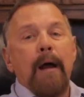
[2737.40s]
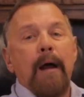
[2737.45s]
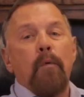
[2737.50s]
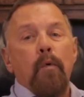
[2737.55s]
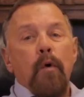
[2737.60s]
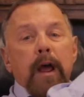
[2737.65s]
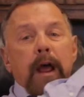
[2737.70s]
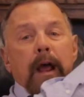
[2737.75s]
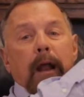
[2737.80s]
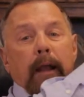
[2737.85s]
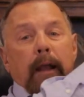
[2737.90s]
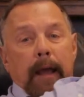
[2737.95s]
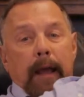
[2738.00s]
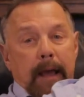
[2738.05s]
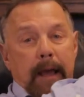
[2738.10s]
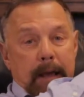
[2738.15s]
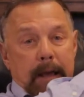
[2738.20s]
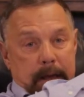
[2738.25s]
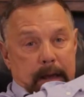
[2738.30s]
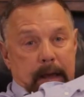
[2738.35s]

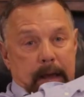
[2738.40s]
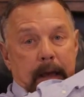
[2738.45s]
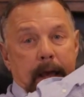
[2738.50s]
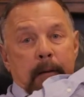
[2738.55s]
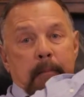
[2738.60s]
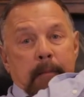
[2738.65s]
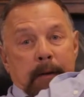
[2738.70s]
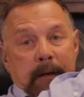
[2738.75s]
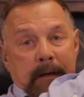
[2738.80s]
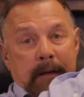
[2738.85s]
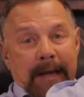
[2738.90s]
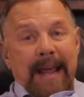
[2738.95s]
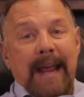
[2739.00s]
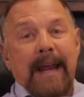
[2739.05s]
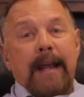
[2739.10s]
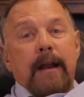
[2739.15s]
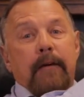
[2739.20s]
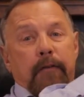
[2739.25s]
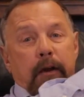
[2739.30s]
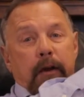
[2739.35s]
really am in
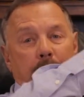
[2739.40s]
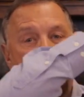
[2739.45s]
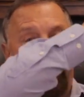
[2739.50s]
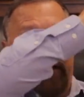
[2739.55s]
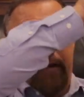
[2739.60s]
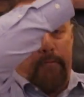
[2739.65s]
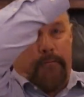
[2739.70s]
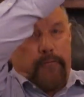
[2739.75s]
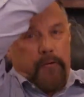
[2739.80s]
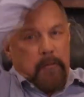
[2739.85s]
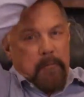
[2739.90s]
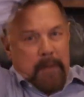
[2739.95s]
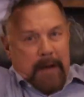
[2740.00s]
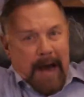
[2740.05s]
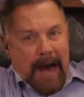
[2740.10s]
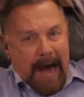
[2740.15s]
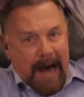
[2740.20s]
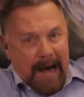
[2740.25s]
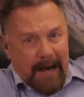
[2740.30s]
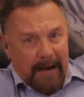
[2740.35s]
need of hearing from
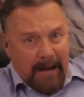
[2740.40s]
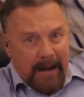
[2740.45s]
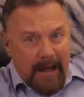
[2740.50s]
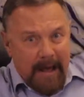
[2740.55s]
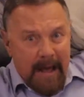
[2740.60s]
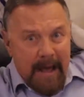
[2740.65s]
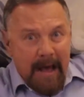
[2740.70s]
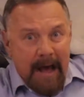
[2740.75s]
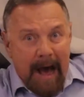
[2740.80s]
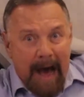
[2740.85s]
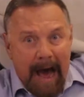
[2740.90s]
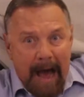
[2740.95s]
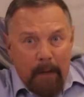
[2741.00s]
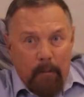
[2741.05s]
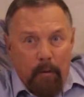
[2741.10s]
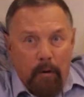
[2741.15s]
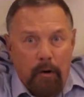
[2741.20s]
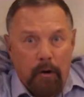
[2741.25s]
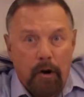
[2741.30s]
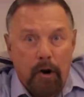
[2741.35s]
God, I
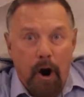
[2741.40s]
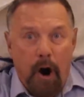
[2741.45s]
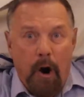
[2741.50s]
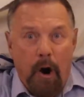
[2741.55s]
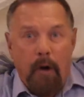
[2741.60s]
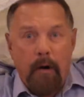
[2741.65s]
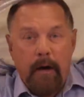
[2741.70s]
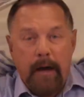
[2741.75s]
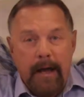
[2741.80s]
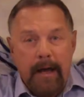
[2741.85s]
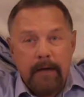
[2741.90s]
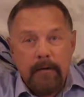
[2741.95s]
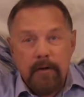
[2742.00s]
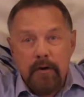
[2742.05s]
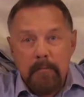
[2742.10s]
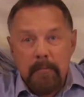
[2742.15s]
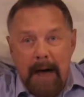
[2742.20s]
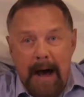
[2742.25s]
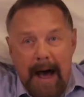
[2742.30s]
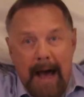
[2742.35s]
will go
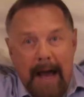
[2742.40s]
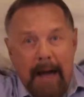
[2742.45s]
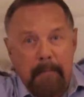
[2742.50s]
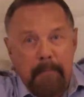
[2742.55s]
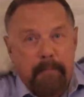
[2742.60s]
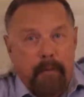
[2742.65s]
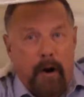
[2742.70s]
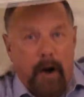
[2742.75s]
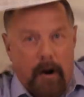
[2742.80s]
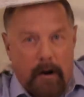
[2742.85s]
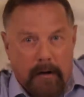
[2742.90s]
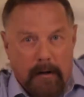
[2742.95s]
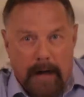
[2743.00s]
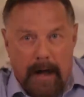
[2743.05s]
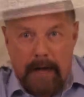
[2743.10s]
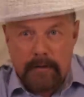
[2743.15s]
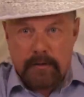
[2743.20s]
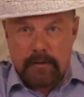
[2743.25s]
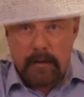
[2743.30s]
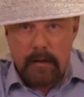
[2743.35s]
into my prayer
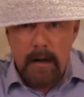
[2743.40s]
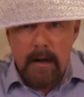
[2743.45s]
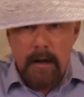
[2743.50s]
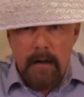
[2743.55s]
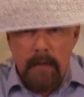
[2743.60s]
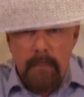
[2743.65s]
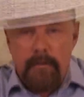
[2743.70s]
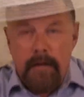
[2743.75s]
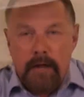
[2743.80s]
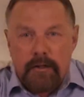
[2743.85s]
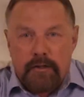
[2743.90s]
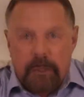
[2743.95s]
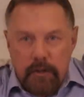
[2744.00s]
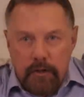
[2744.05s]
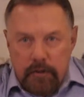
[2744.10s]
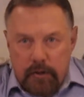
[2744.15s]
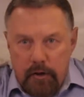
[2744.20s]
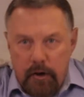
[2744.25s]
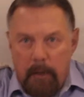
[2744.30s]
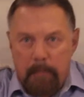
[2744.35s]
closet. This
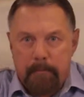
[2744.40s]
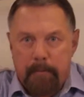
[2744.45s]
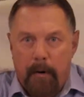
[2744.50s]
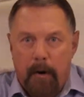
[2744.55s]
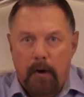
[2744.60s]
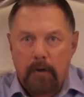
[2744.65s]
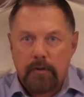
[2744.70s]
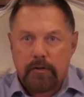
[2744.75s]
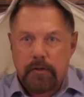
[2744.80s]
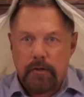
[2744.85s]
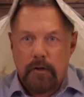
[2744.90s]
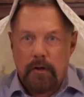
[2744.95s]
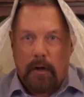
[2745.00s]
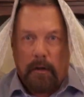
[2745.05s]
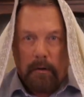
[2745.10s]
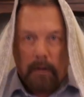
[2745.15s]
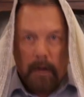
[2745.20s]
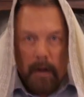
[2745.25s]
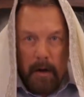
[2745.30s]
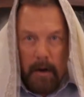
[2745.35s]
is your
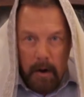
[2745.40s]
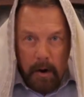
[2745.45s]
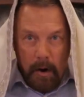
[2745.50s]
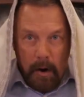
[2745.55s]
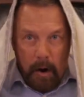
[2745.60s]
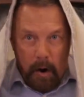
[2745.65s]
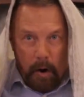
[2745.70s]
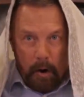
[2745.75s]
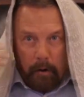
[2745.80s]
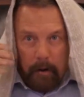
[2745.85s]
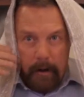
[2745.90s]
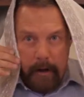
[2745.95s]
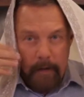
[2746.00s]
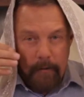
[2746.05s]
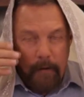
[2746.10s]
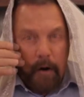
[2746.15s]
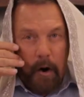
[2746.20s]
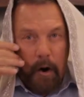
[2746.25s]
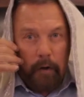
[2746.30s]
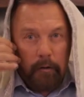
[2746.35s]
personal holy of
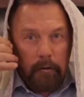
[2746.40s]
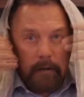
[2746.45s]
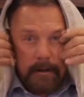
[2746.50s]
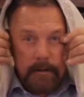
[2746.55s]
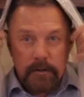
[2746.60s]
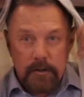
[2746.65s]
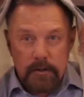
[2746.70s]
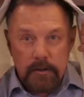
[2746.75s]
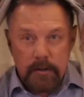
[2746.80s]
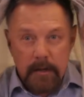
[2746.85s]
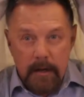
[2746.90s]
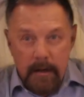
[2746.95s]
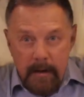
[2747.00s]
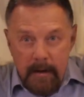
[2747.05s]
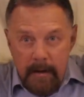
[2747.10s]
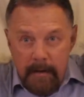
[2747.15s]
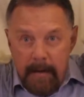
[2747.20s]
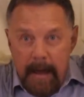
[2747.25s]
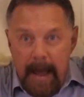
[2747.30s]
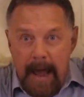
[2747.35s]
holies.
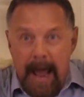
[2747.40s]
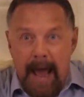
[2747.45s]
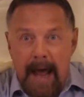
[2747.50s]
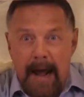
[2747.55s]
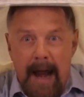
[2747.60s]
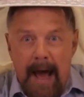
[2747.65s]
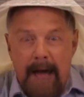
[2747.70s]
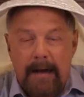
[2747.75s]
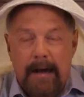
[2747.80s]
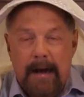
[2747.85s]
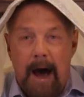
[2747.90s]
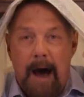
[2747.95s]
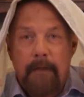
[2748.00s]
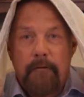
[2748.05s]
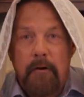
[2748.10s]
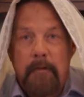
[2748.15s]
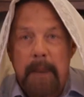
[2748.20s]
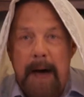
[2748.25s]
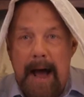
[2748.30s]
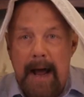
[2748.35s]
And I
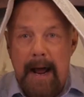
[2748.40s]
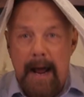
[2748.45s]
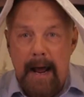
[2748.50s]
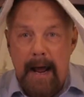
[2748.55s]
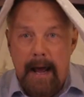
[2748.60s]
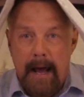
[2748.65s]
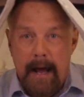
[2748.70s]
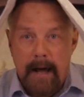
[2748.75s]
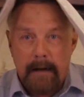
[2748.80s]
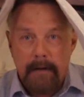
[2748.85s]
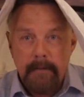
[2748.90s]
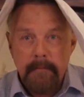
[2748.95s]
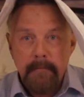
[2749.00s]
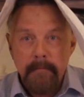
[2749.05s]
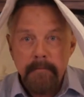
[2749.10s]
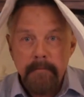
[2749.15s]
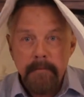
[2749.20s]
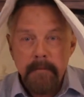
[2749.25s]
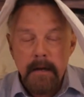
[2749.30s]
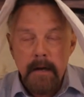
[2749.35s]
cover my head
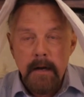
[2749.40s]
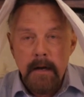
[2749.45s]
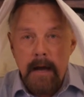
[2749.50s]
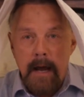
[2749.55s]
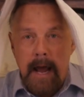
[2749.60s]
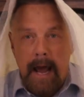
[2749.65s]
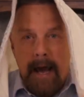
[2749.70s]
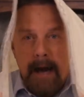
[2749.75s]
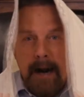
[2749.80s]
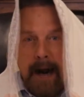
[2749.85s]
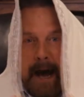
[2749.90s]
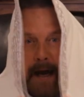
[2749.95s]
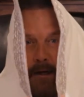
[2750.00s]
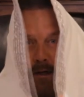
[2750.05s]
and I